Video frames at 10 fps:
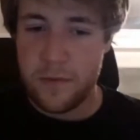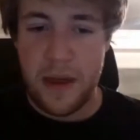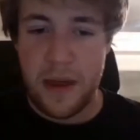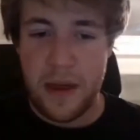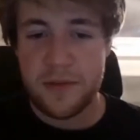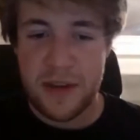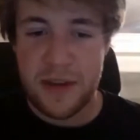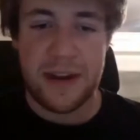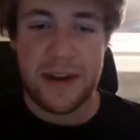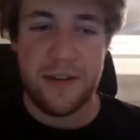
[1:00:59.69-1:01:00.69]
yeah
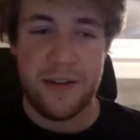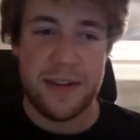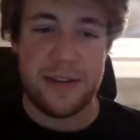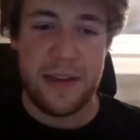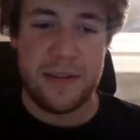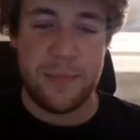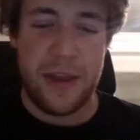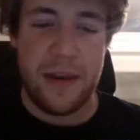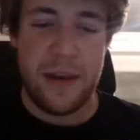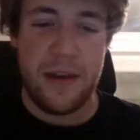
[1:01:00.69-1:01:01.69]
check it out it's it's
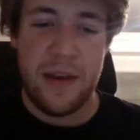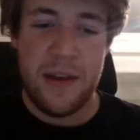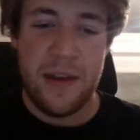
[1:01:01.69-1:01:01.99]
been